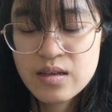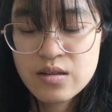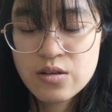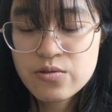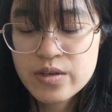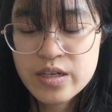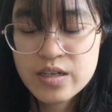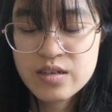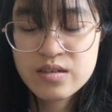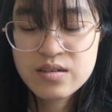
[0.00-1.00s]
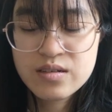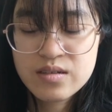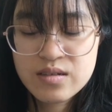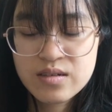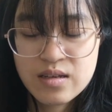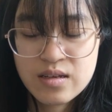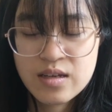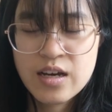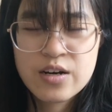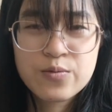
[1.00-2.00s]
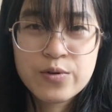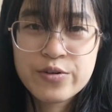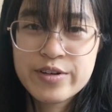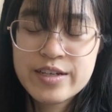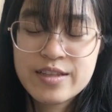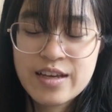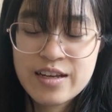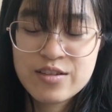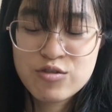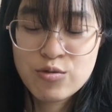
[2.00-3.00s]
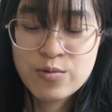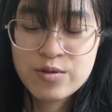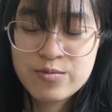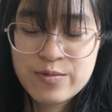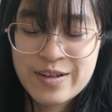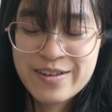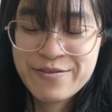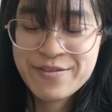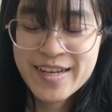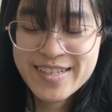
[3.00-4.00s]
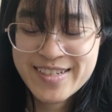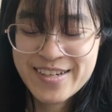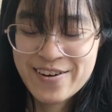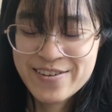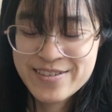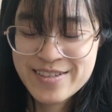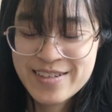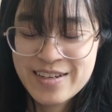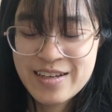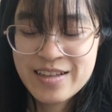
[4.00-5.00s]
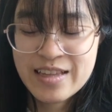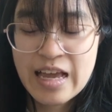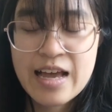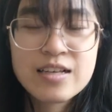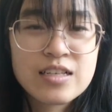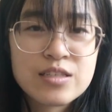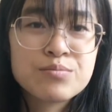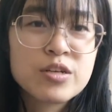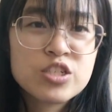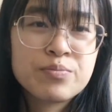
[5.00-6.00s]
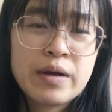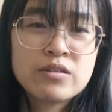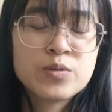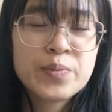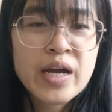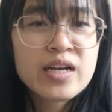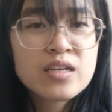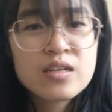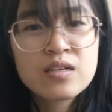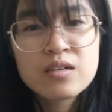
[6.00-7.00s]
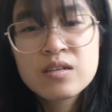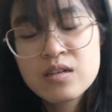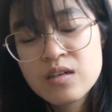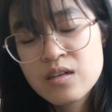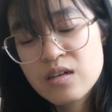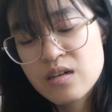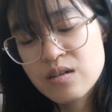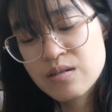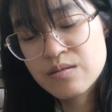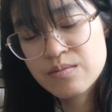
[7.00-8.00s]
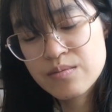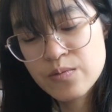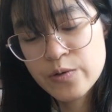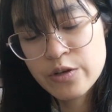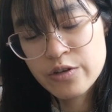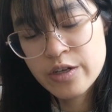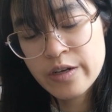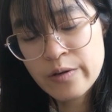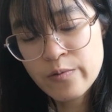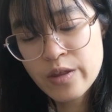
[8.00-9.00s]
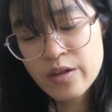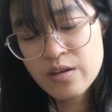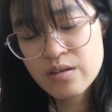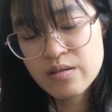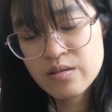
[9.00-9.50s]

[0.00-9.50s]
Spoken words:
Low-key kind of worried that no one will find a yarn that has as much bounce back when you're knitting with it.